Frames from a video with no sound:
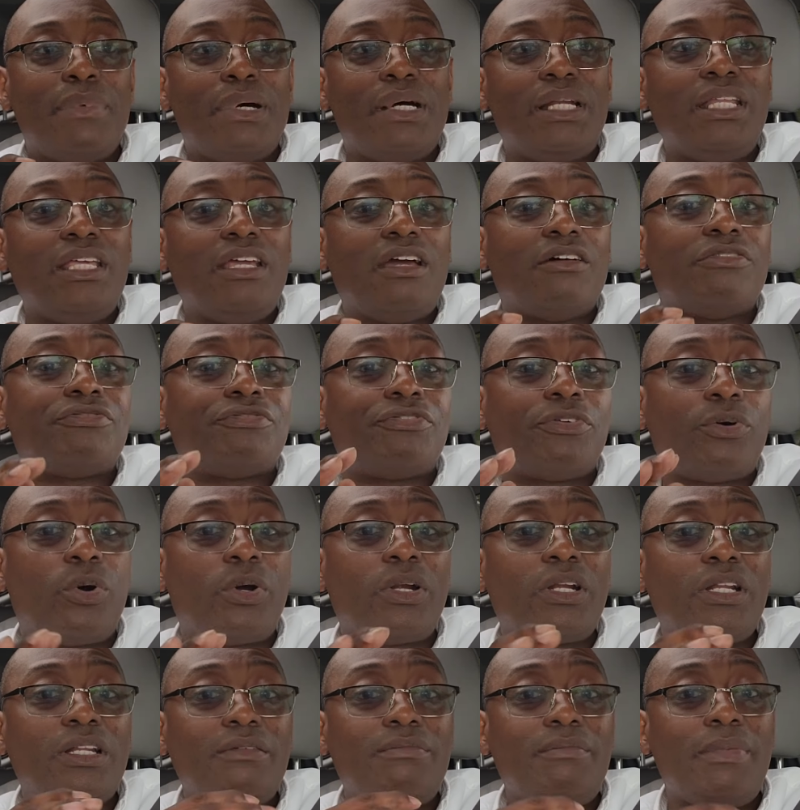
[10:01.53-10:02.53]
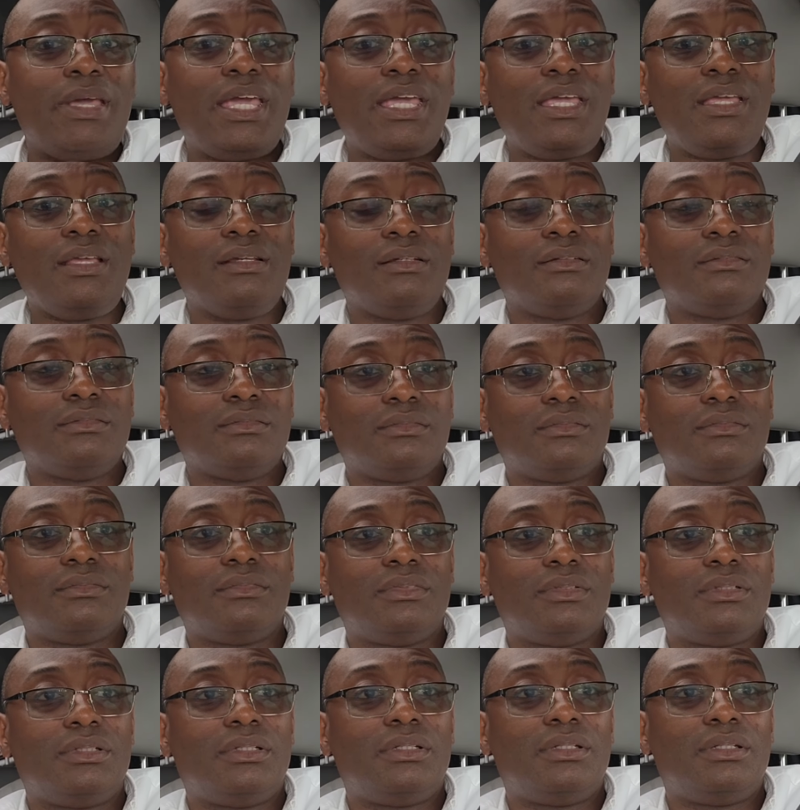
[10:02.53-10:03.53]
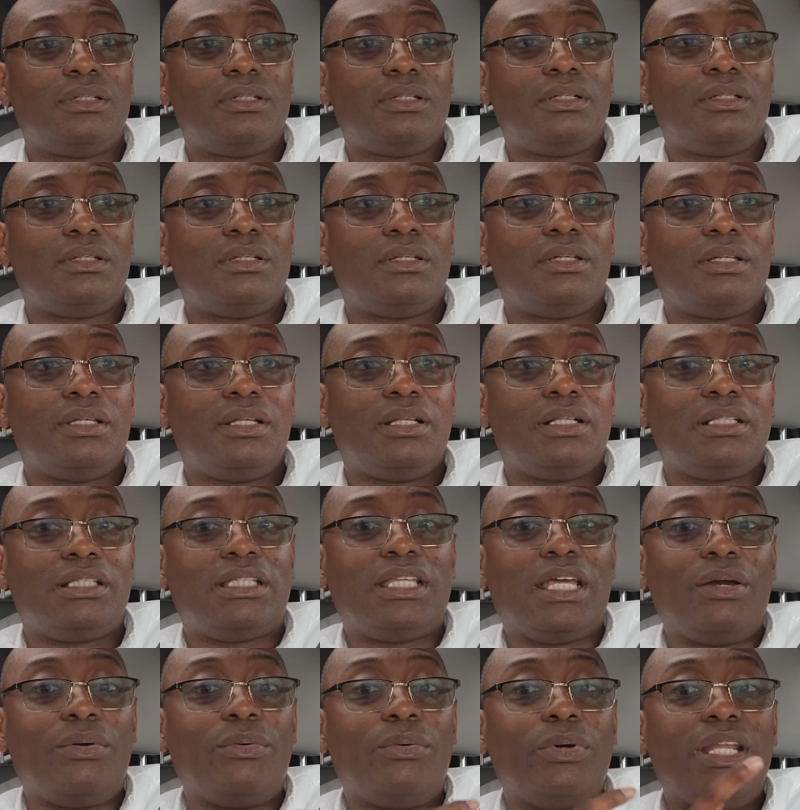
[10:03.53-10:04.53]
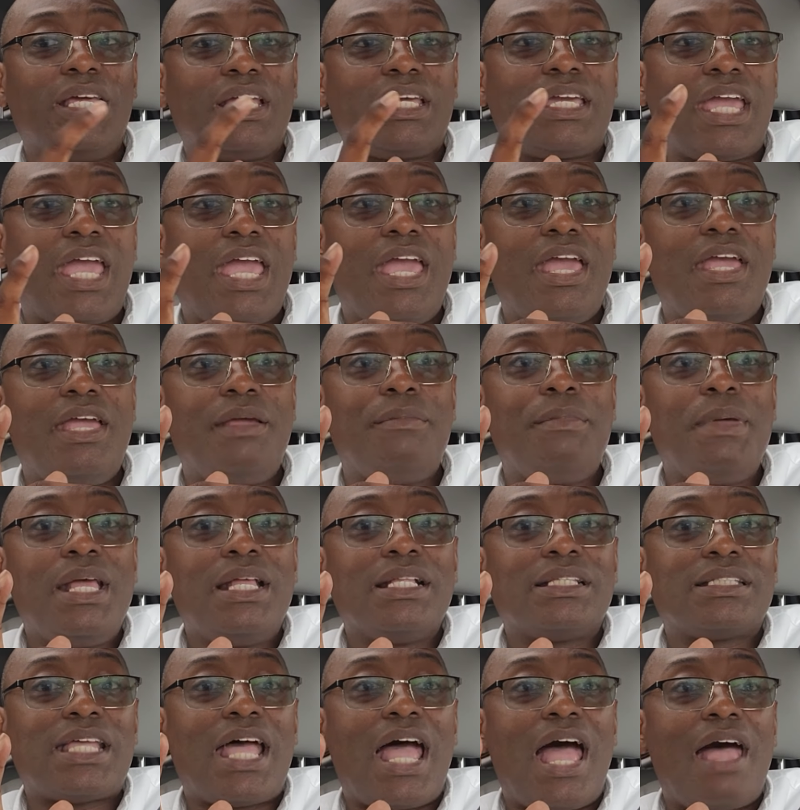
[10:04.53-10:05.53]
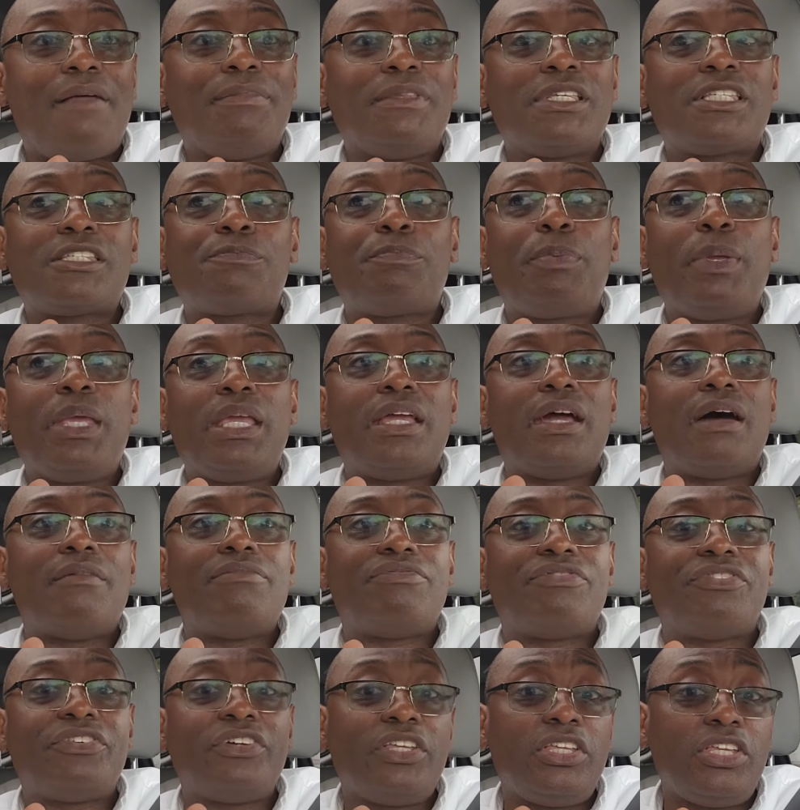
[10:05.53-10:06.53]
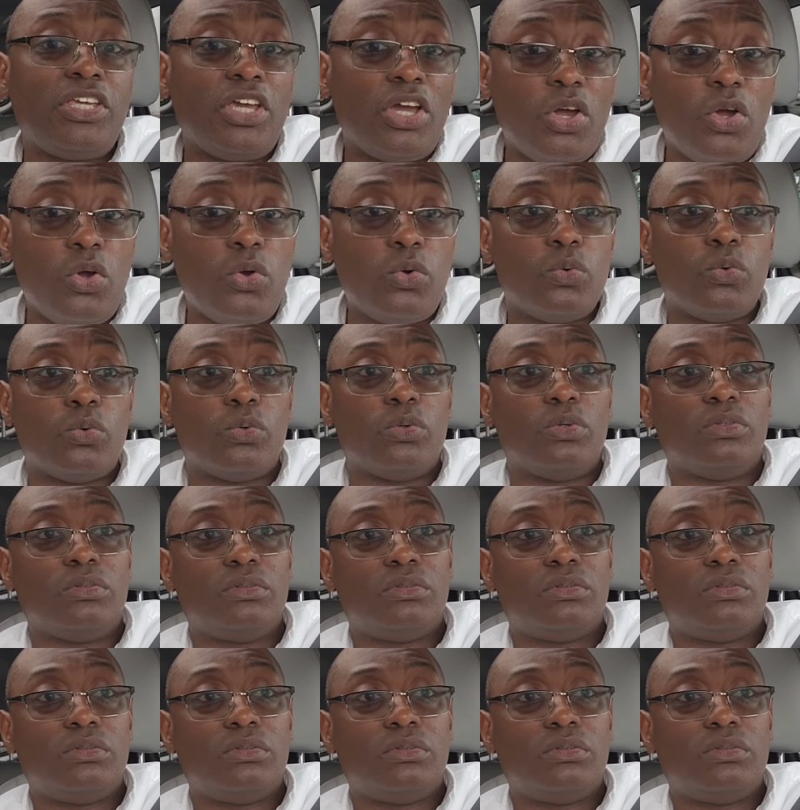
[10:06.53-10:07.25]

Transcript: money afforded me. Then when it came time to speak up for you,